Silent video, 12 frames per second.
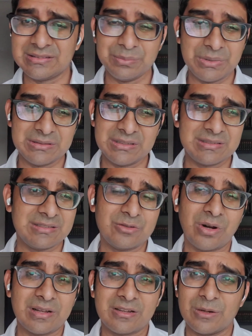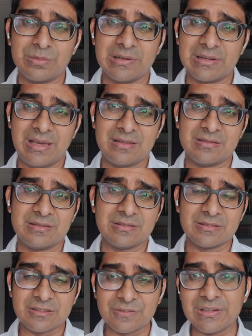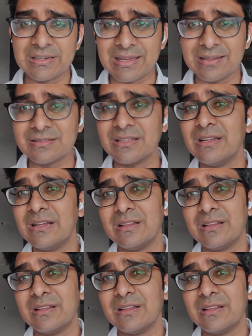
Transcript: this is not a criminal case, this is a civil case.